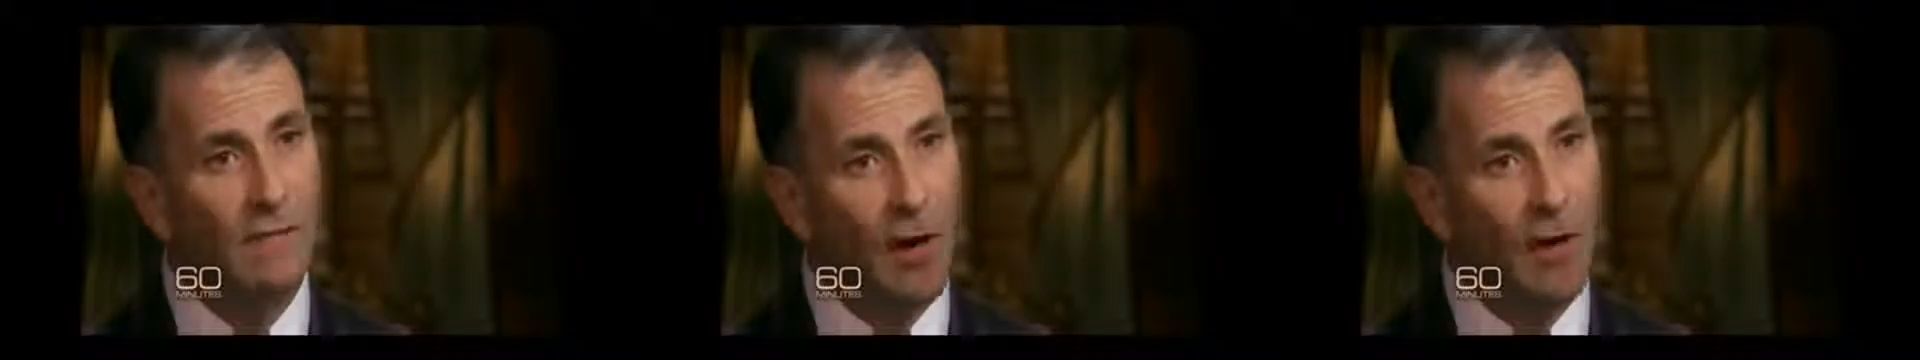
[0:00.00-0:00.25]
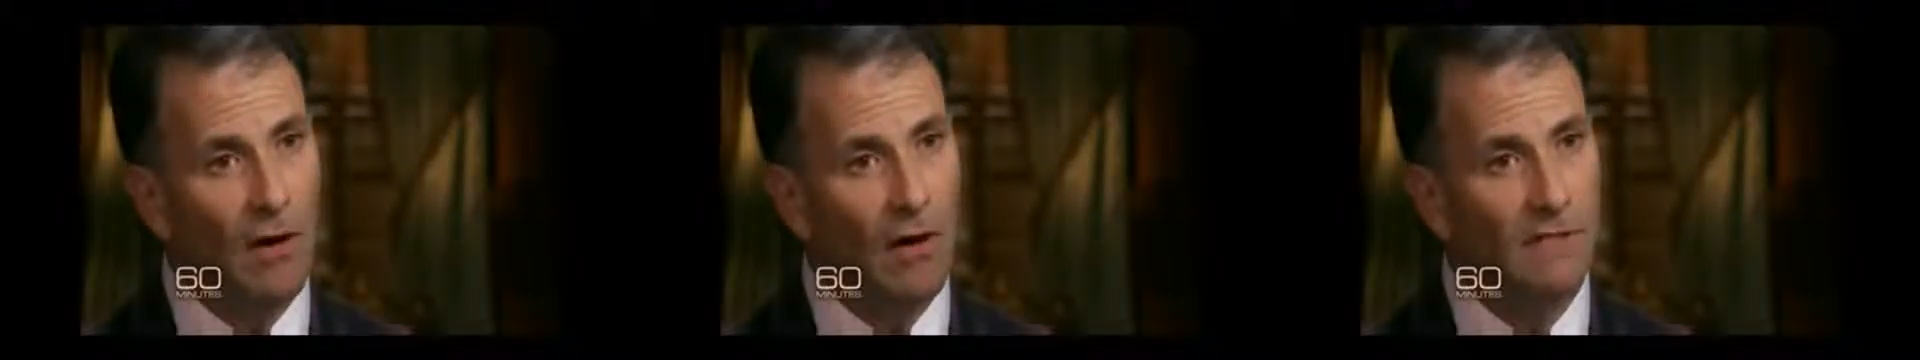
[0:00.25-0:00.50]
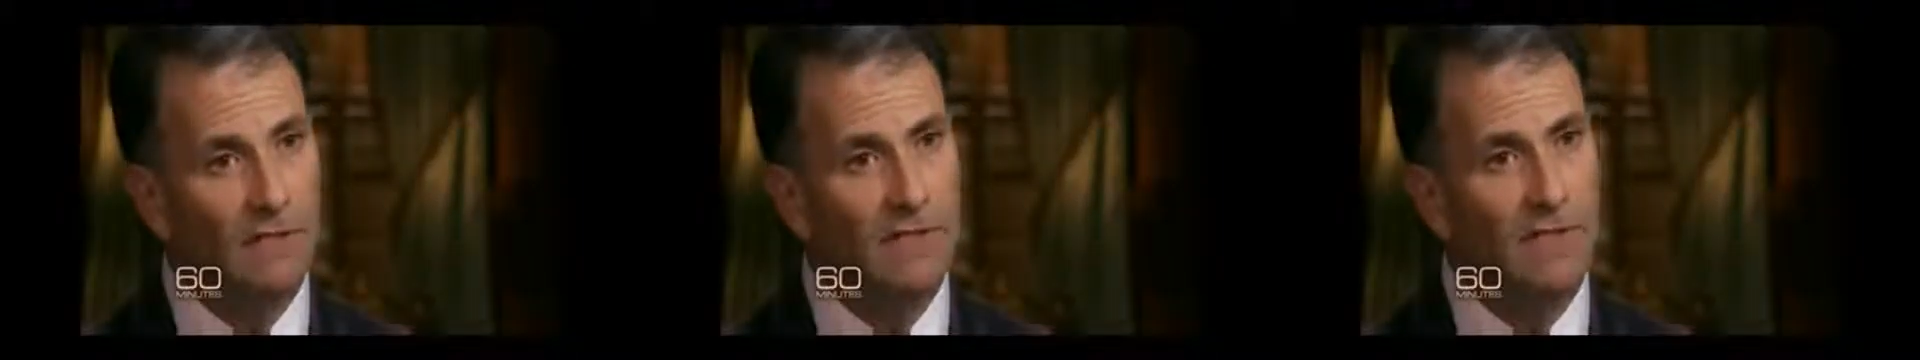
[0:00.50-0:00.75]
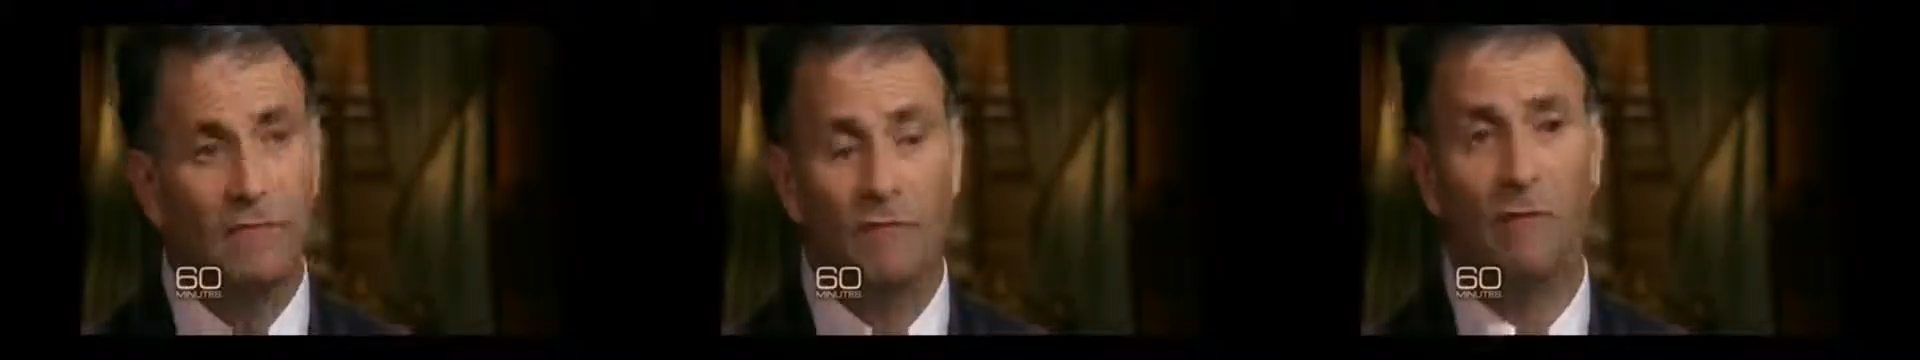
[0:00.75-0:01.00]
from our
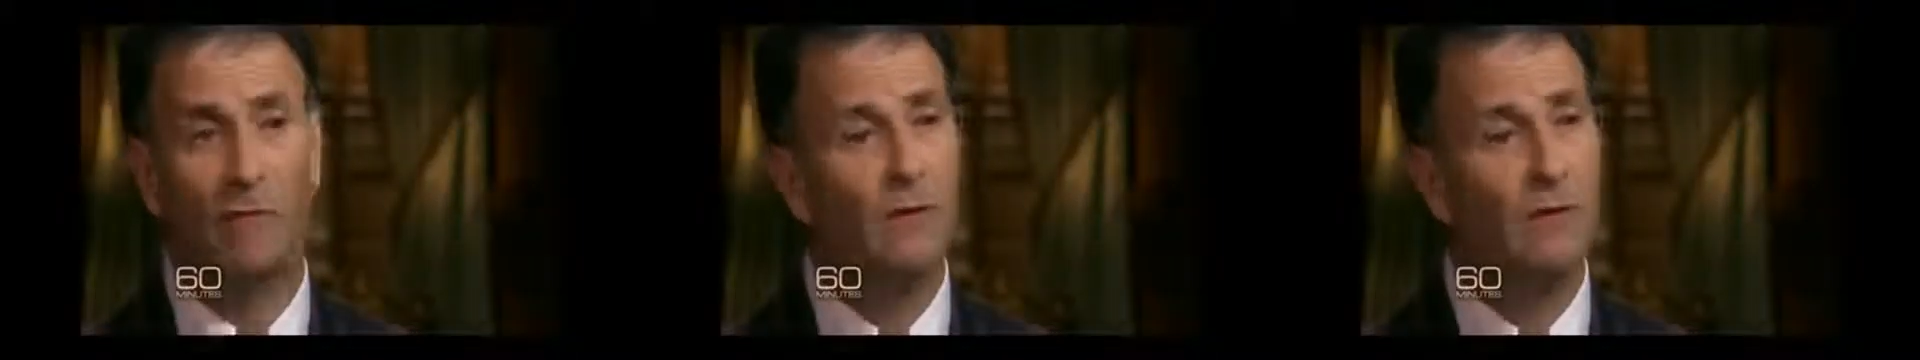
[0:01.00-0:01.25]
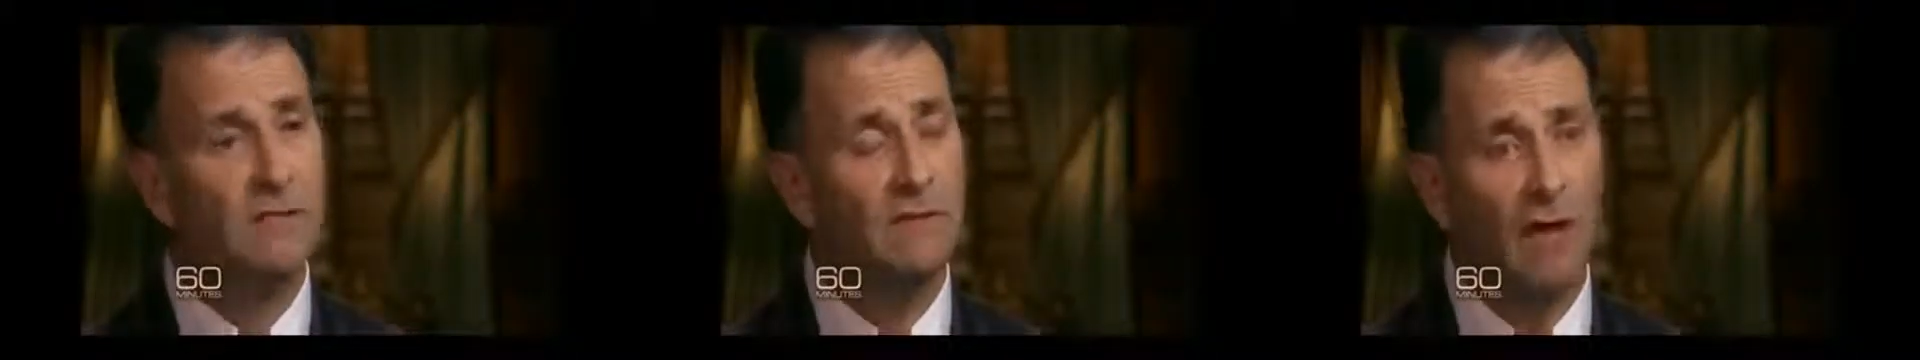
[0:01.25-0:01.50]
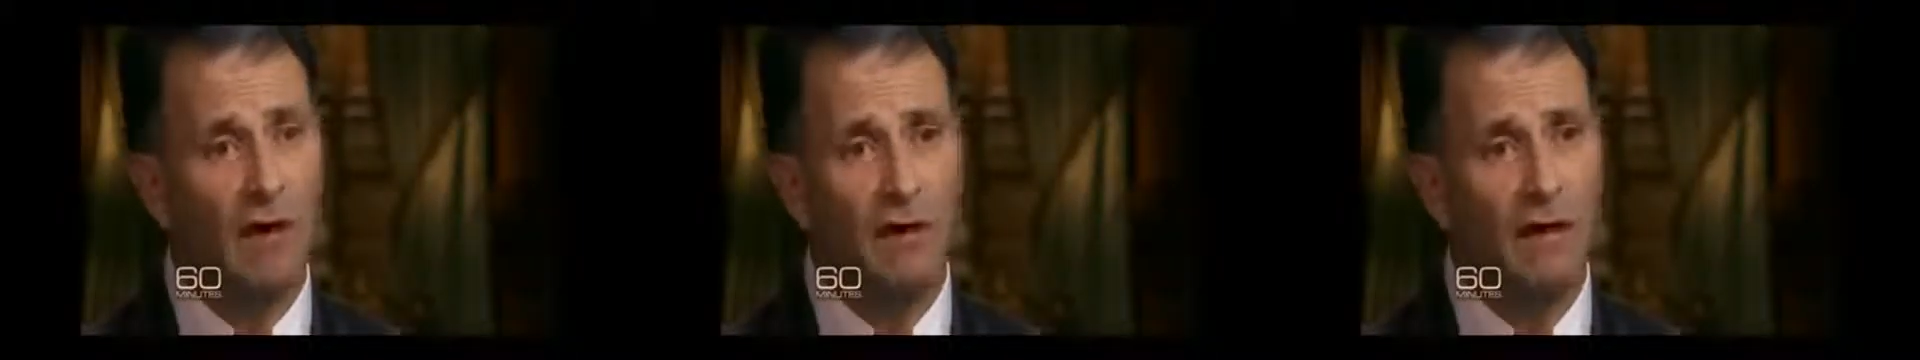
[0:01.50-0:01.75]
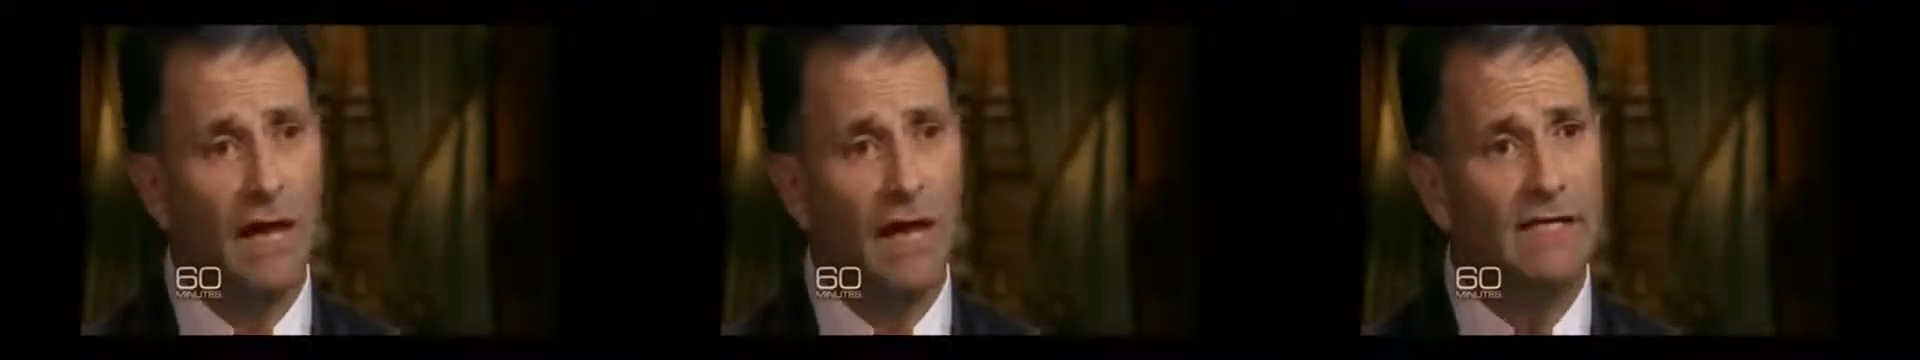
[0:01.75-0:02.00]
office, every request of our
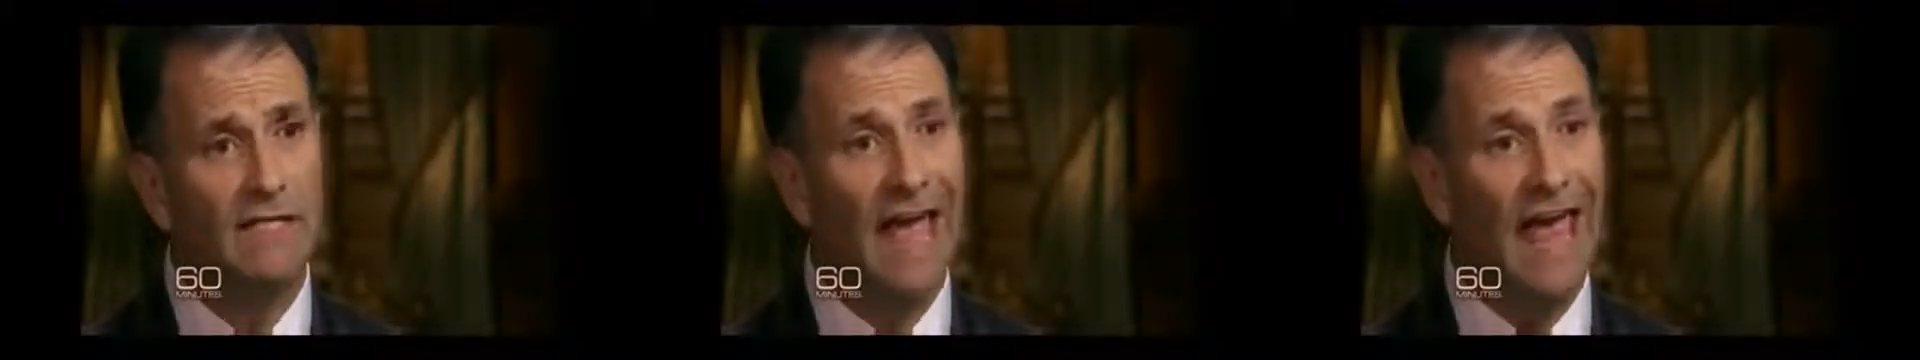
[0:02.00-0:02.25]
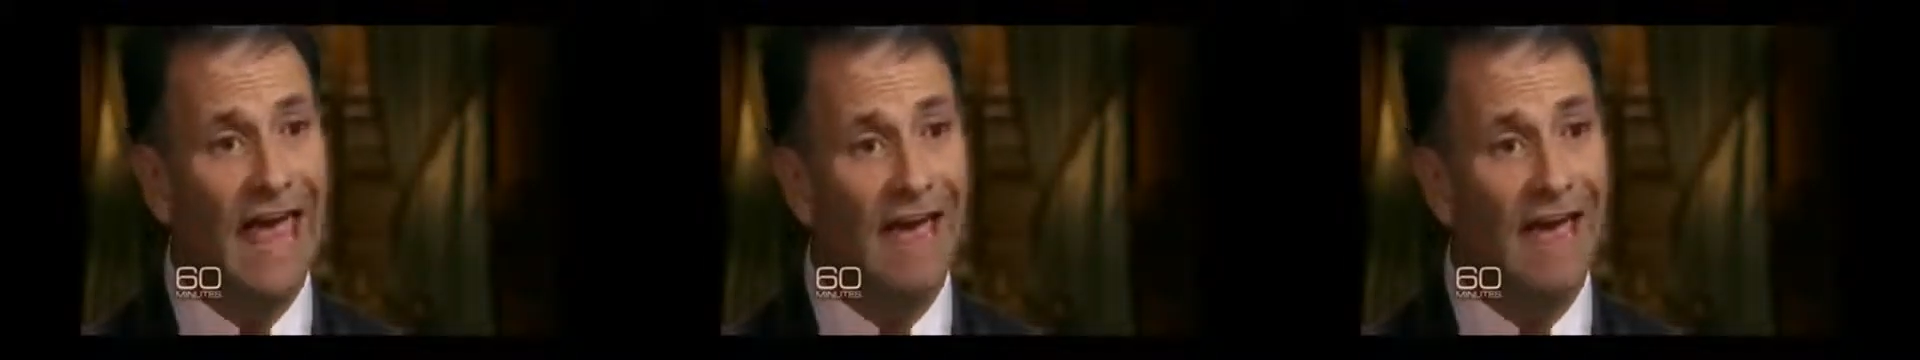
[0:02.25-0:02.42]
clients,